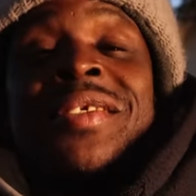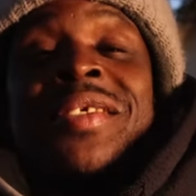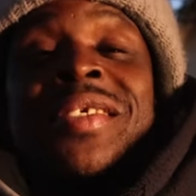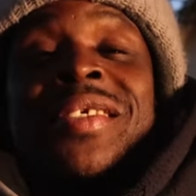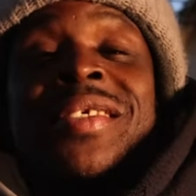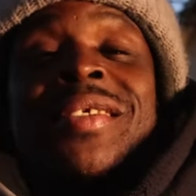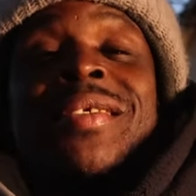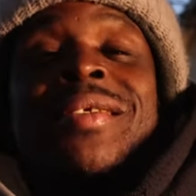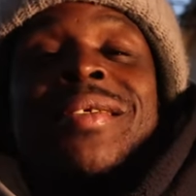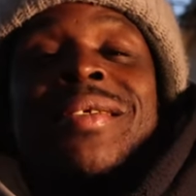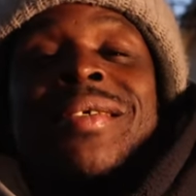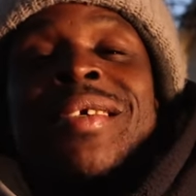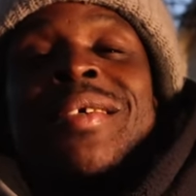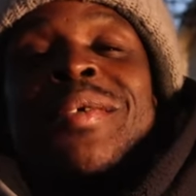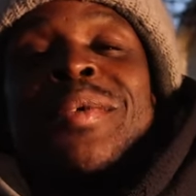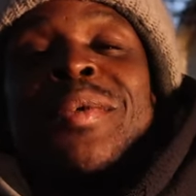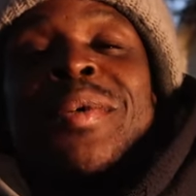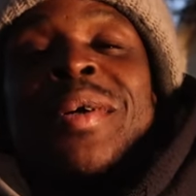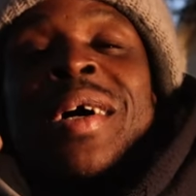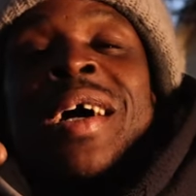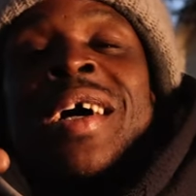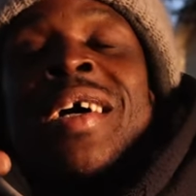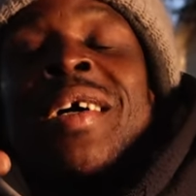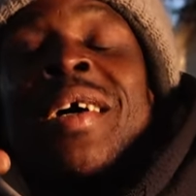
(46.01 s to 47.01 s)
Just you
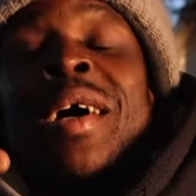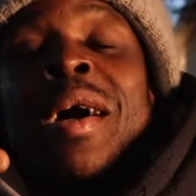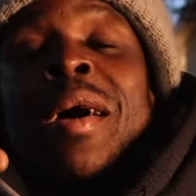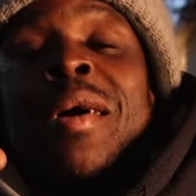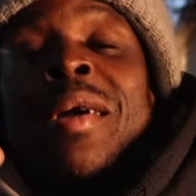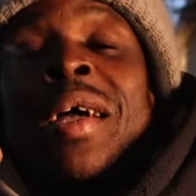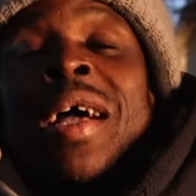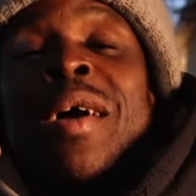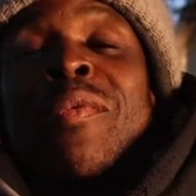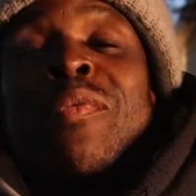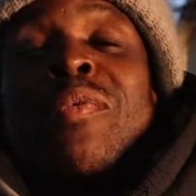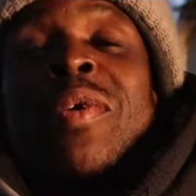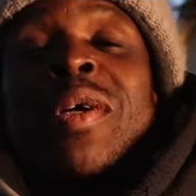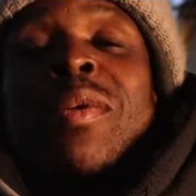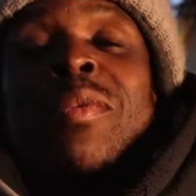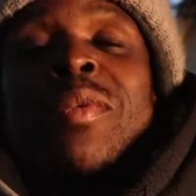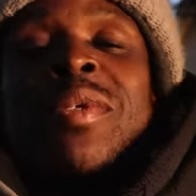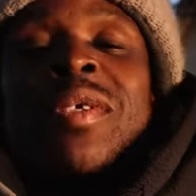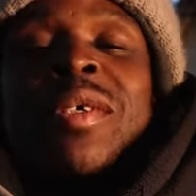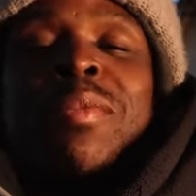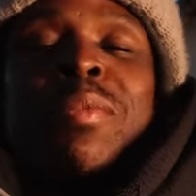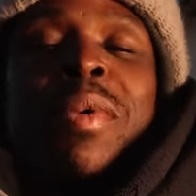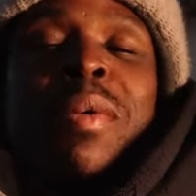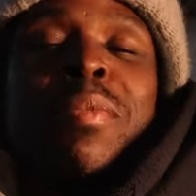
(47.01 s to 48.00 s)
know, I I got family here.